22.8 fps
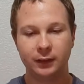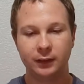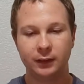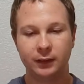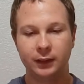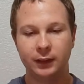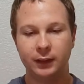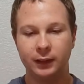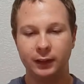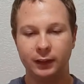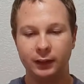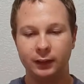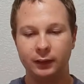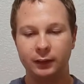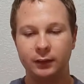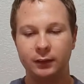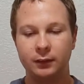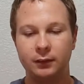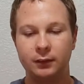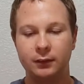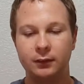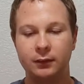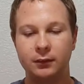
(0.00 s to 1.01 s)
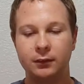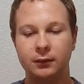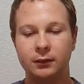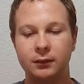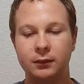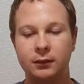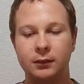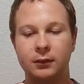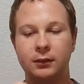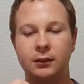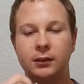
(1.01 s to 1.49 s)
then
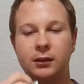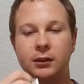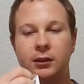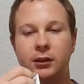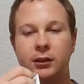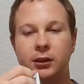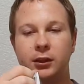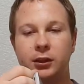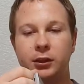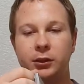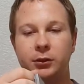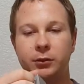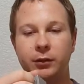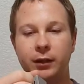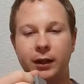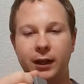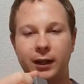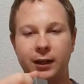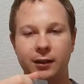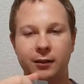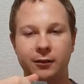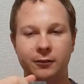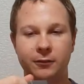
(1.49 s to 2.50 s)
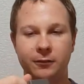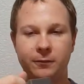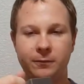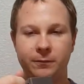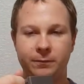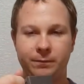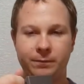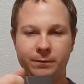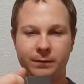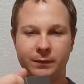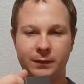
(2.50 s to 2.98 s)
you have
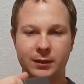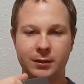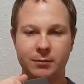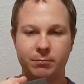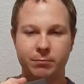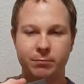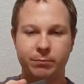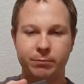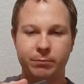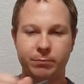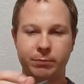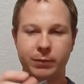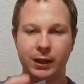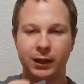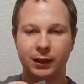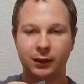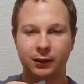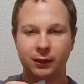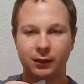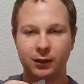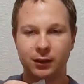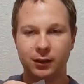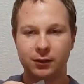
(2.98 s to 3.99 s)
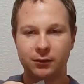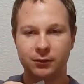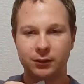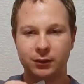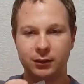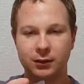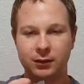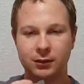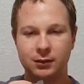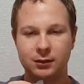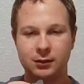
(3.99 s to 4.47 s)
the back
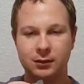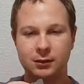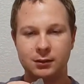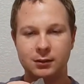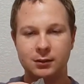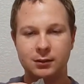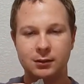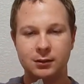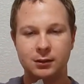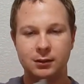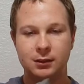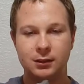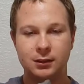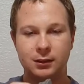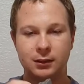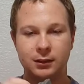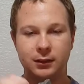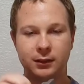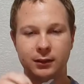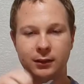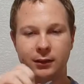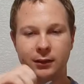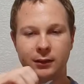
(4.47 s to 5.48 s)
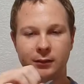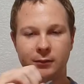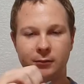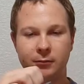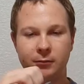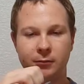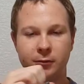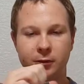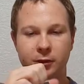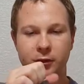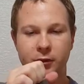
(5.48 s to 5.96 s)
cover,
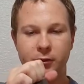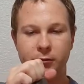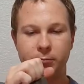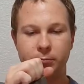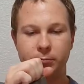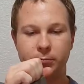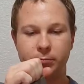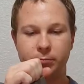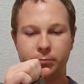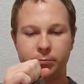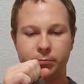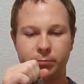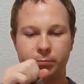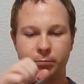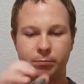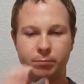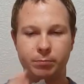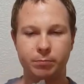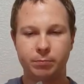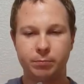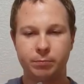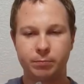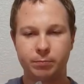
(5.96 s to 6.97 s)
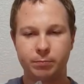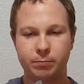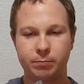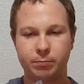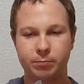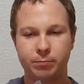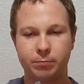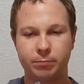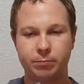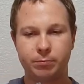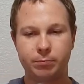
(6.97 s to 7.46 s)
and just
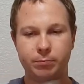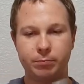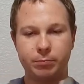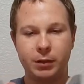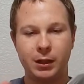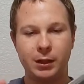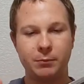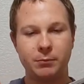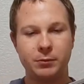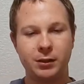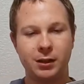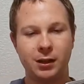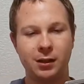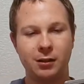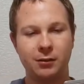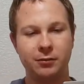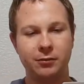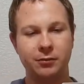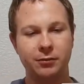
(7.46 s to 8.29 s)
pops off,